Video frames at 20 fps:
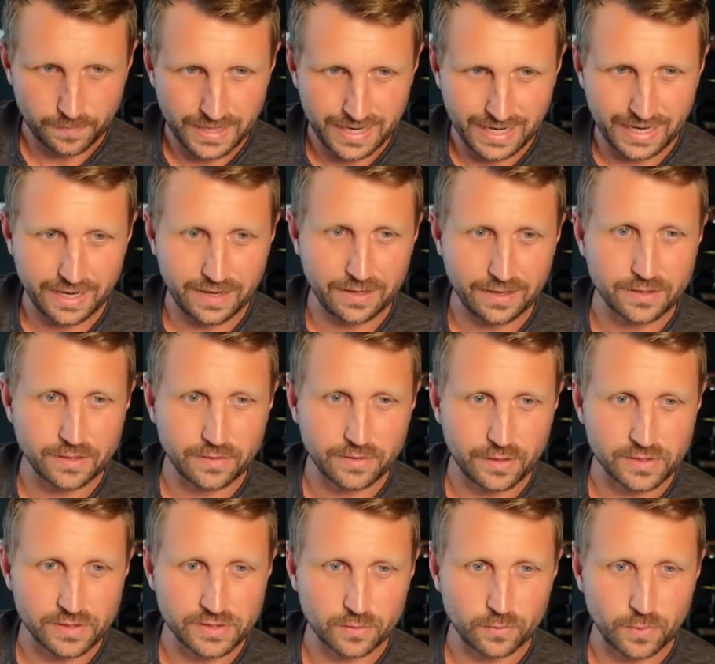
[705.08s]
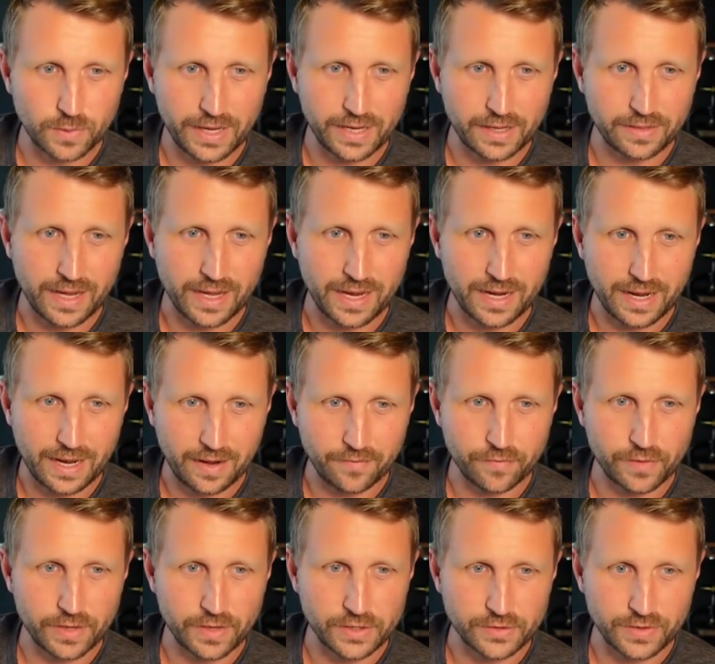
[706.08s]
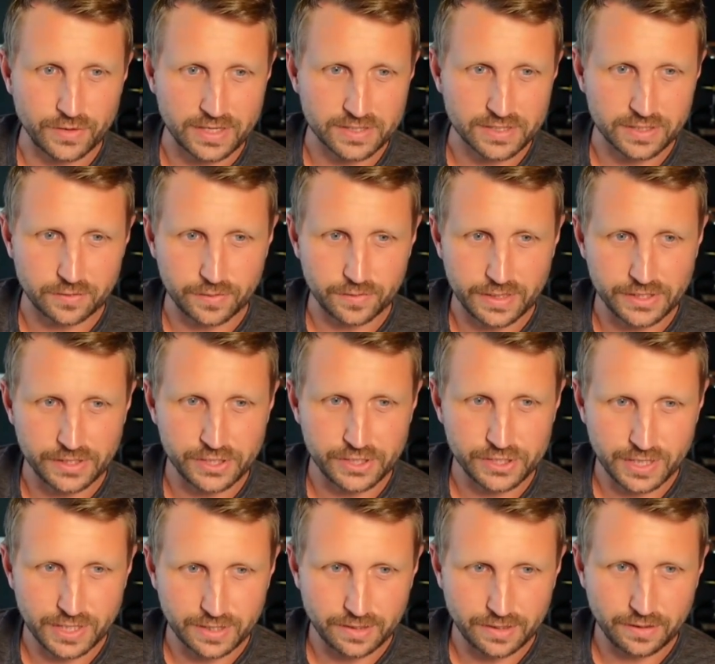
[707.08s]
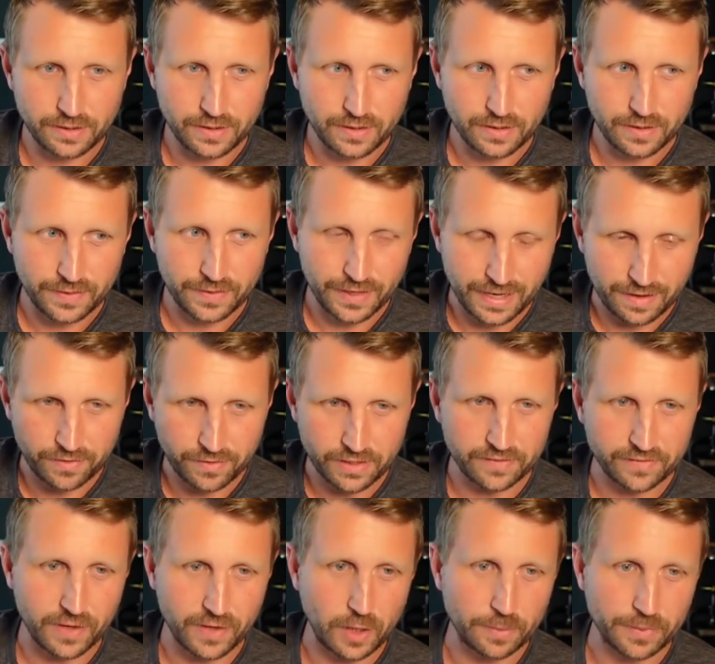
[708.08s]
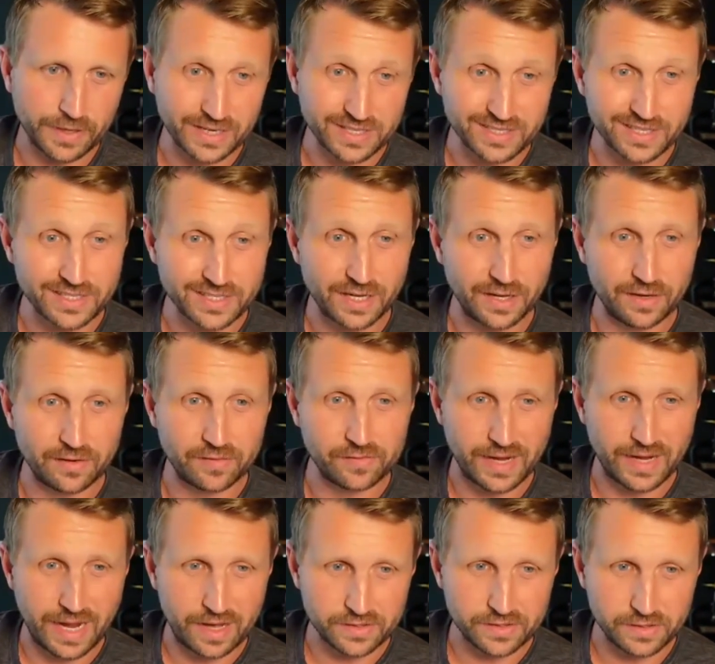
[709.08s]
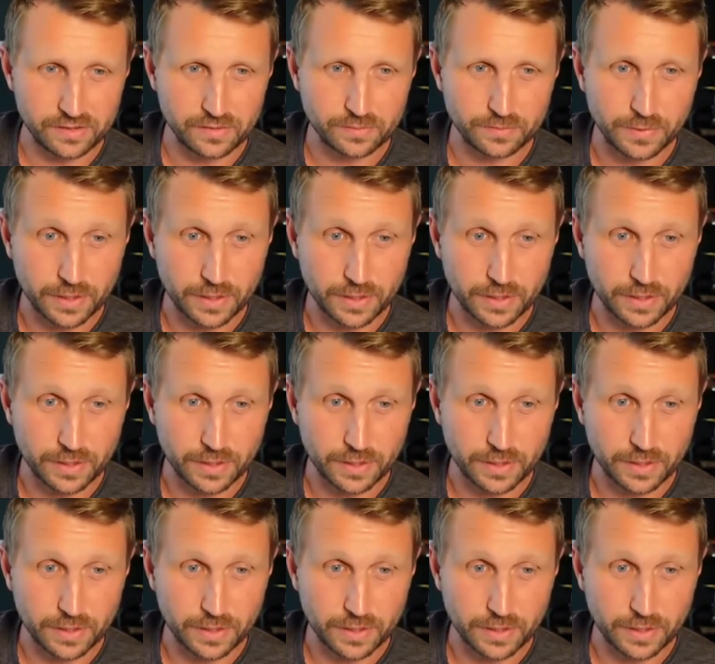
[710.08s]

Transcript: and there's a way that every address can reach each other, that every developer gets a ton of value.